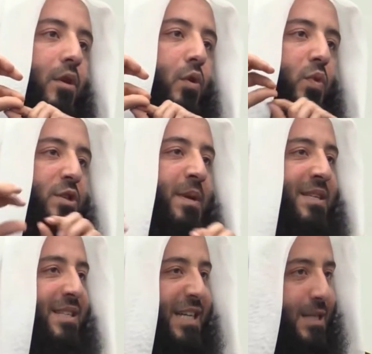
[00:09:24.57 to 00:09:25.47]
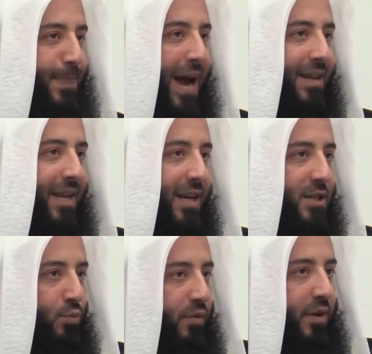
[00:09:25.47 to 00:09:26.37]
which means it's expanding,
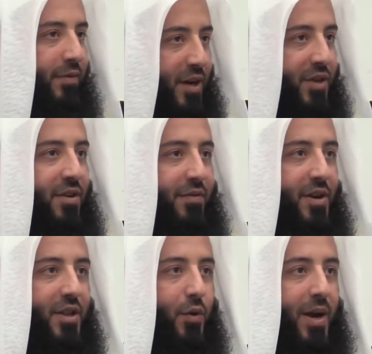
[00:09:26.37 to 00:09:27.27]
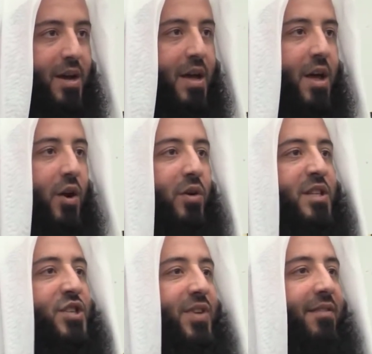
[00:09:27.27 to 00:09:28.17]
it's moving further and further away
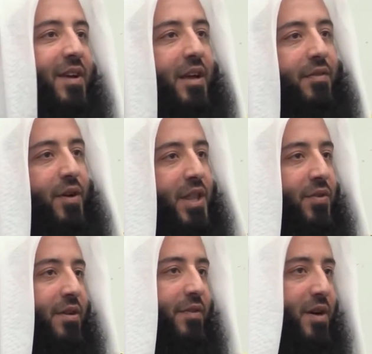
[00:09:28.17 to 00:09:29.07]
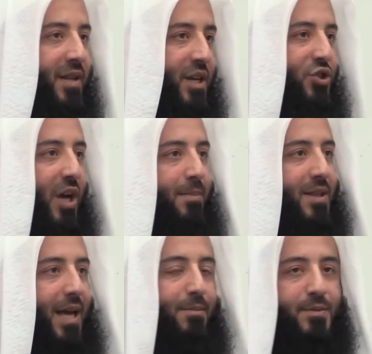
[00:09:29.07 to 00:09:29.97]
because it's traveling further and further each time
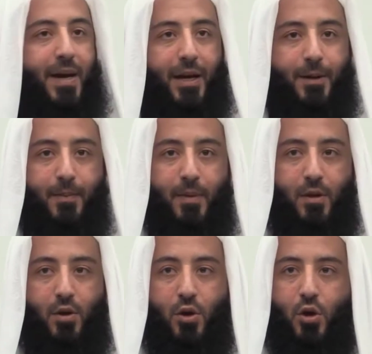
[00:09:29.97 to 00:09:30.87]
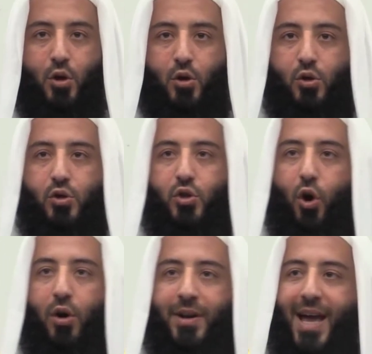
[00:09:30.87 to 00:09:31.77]
it comes back.
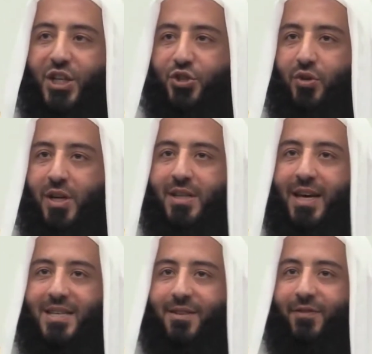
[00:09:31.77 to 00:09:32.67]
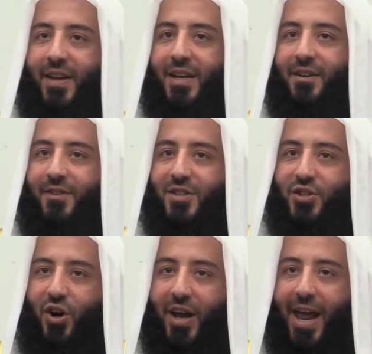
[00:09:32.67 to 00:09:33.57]
So naturally they figured if
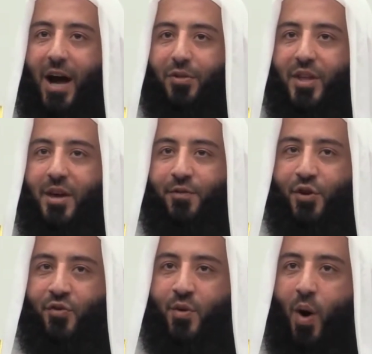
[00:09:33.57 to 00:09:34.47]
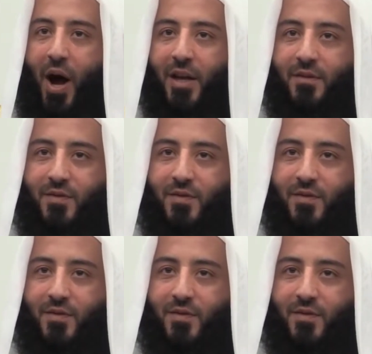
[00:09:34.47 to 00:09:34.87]
it's gone out there, if you rewind,